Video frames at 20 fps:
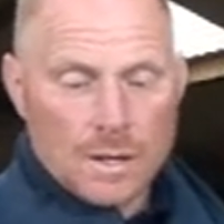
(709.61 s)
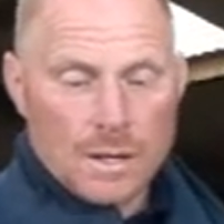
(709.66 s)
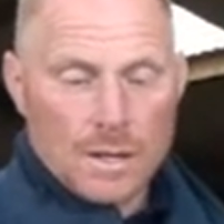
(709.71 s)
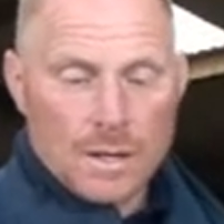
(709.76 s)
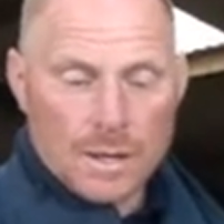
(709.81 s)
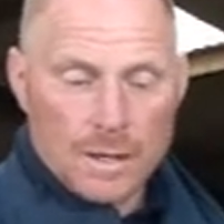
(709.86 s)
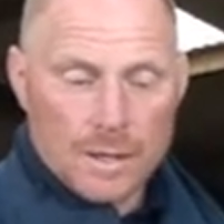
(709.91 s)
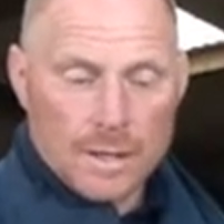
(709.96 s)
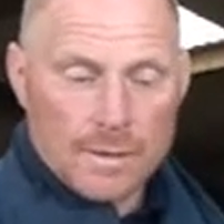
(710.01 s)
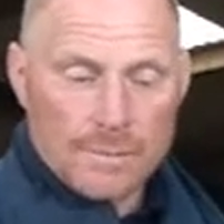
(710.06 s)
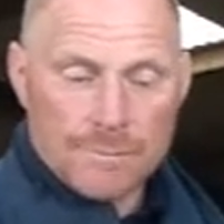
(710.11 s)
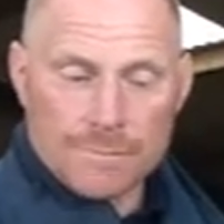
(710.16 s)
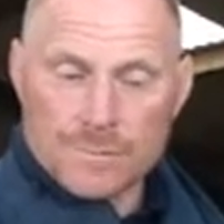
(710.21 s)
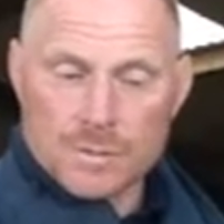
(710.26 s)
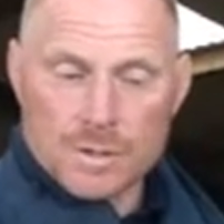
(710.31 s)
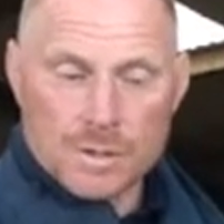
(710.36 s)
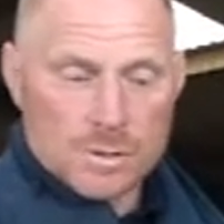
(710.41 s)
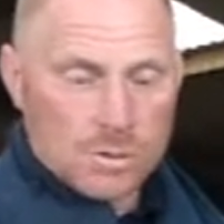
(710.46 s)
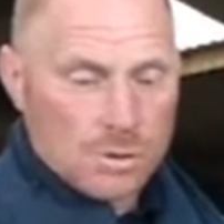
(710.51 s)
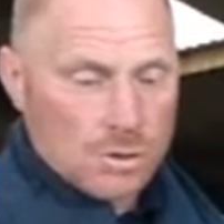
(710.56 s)

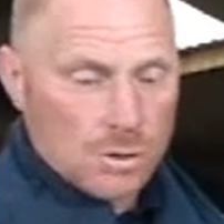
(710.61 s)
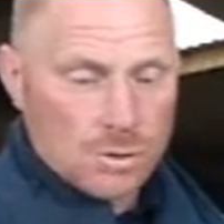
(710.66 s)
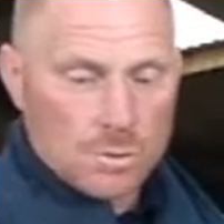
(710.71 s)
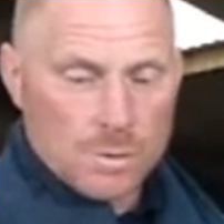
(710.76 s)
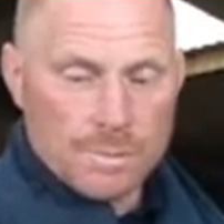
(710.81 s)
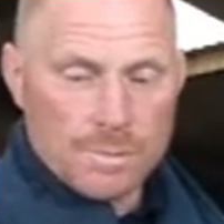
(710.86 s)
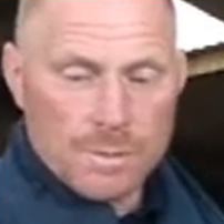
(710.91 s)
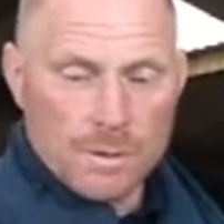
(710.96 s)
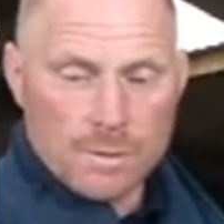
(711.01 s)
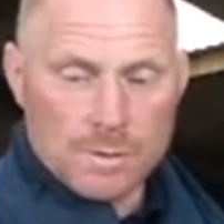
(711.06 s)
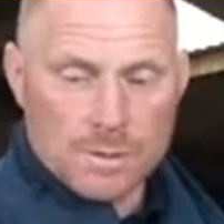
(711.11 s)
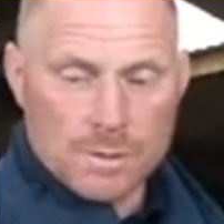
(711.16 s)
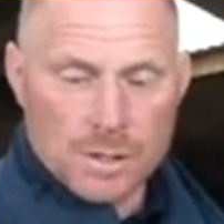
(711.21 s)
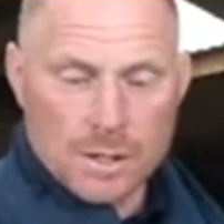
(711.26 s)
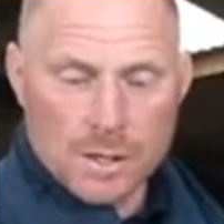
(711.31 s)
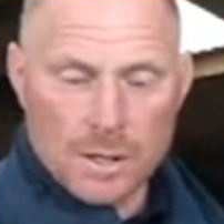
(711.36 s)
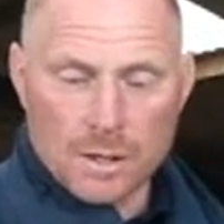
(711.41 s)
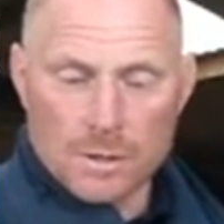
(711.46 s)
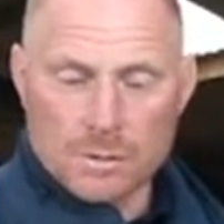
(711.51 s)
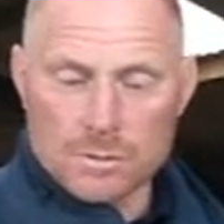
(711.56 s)
As soon as we bolus
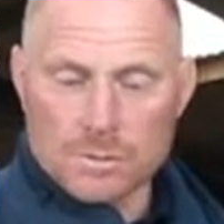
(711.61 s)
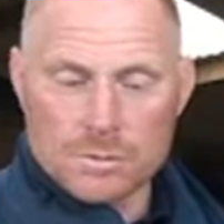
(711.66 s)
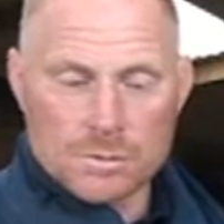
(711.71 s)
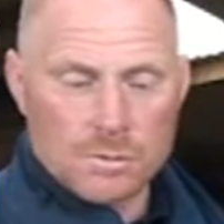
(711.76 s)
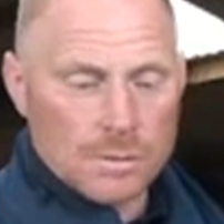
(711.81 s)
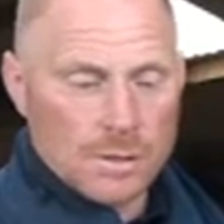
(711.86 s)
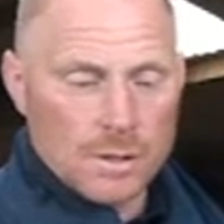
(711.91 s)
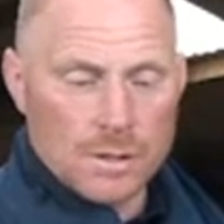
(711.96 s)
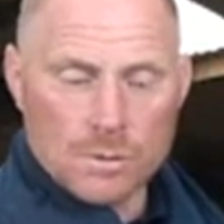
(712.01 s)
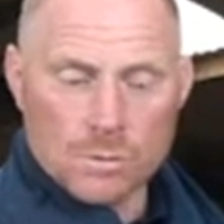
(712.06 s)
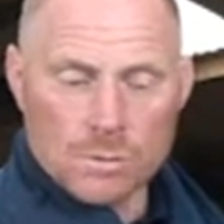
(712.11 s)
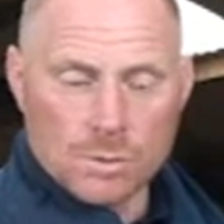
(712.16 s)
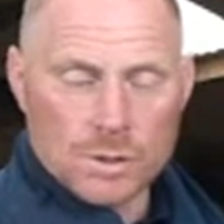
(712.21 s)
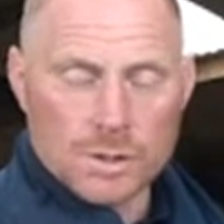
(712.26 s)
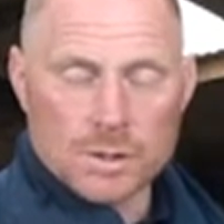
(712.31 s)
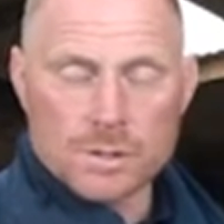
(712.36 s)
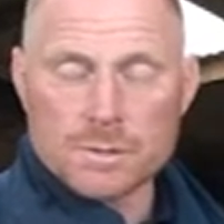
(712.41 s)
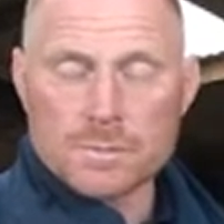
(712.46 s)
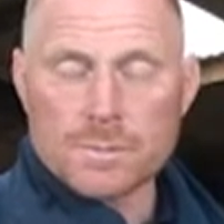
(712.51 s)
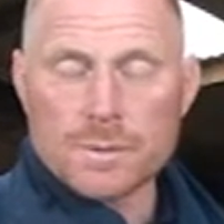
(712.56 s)
the cows, it all
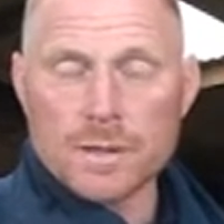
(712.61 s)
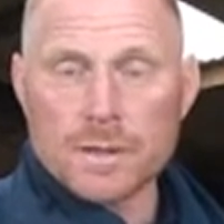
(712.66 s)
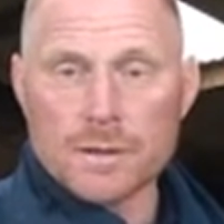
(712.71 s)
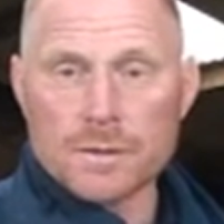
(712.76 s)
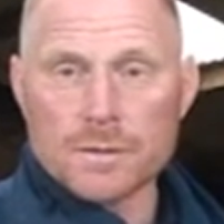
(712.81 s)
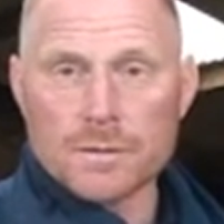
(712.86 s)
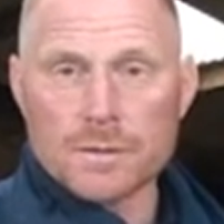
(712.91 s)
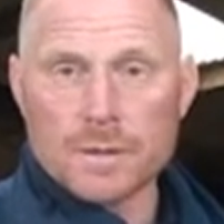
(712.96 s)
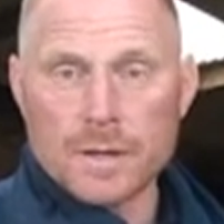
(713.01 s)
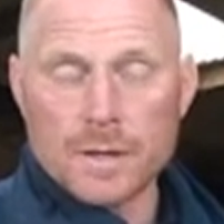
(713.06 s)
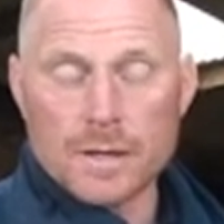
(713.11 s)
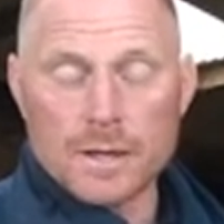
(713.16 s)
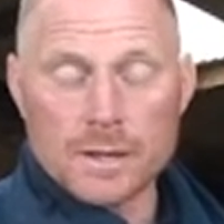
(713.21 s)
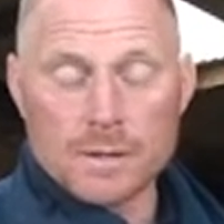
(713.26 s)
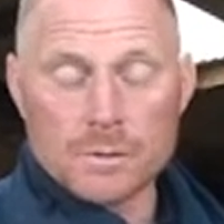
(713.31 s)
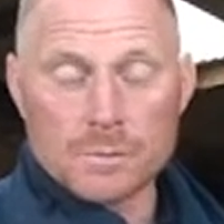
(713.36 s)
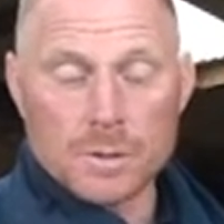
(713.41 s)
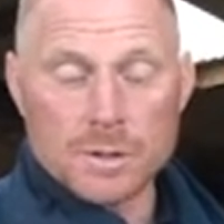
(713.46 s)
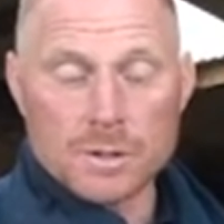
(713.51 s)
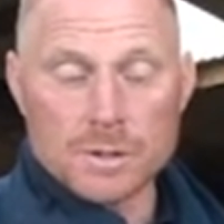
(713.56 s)
disappeared,
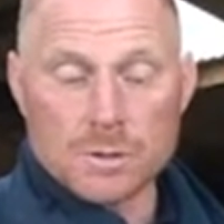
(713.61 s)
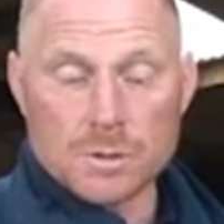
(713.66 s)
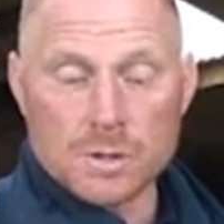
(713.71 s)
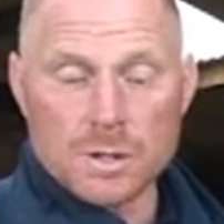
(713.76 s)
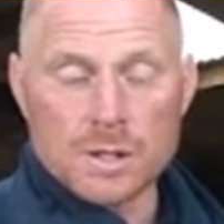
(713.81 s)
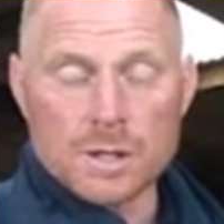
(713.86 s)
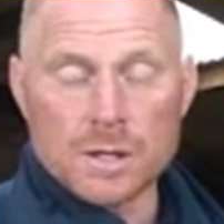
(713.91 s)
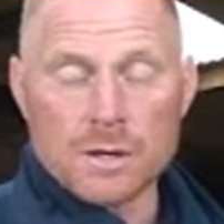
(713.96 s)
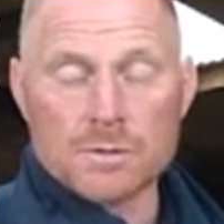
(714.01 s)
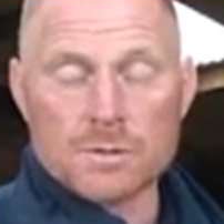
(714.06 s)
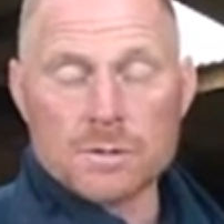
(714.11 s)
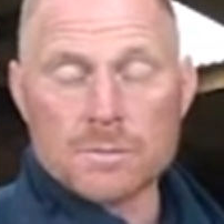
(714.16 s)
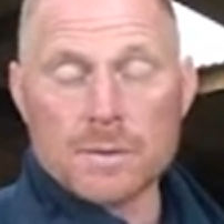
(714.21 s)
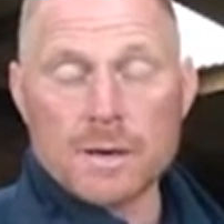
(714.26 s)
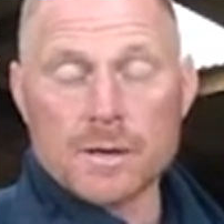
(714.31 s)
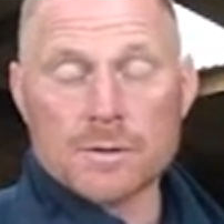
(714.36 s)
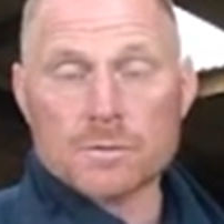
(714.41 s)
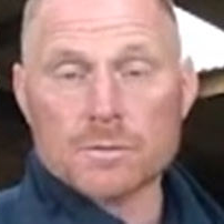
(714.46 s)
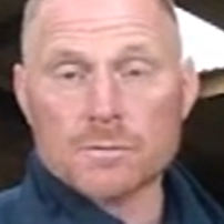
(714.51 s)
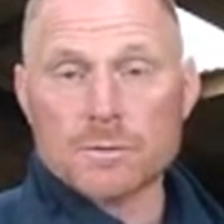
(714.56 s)
and we do it now as a
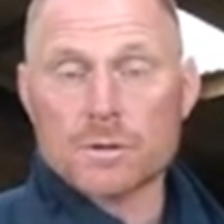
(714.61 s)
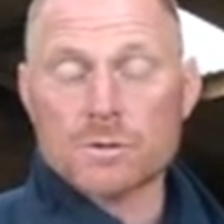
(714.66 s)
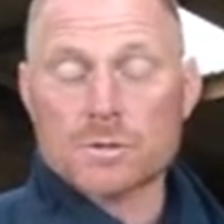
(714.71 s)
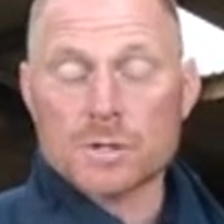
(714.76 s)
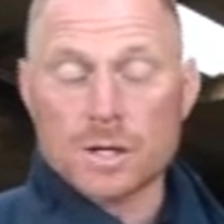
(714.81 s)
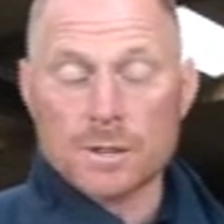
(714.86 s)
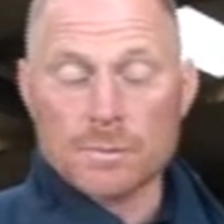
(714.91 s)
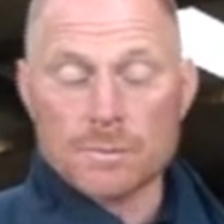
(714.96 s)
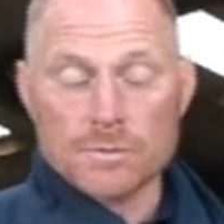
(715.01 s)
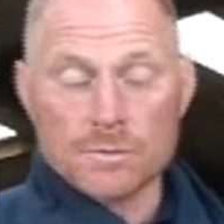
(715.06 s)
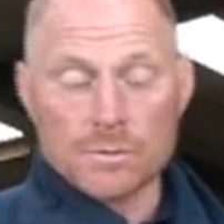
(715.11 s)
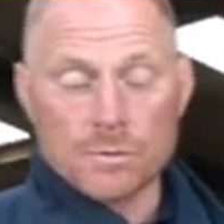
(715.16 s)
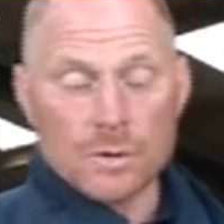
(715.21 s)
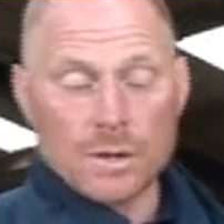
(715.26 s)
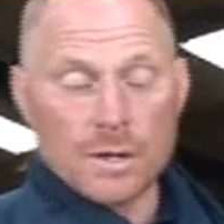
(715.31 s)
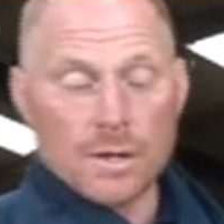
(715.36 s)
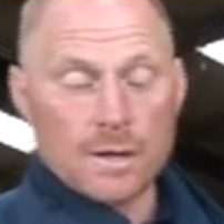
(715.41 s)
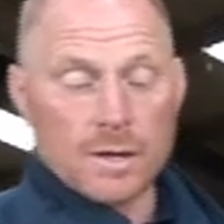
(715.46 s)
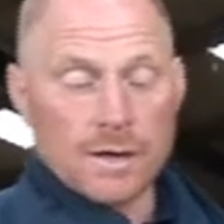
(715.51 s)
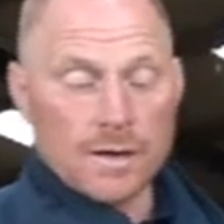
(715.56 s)
matter of routine
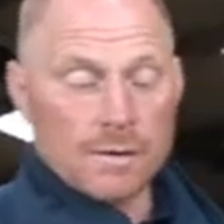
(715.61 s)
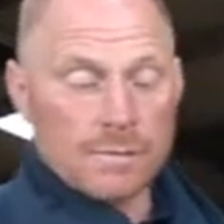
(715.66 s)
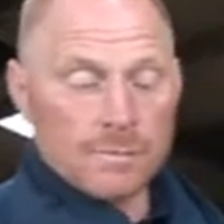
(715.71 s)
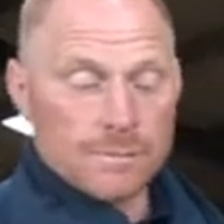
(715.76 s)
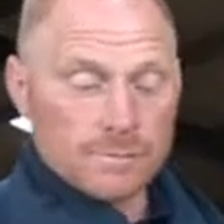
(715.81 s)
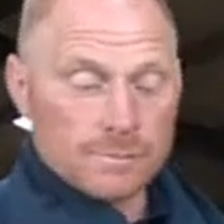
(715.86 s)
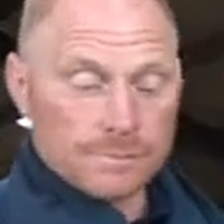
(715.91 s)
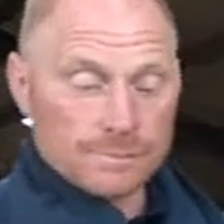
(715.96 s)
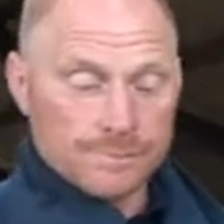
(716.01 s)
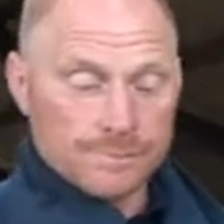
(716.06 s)
before they calve.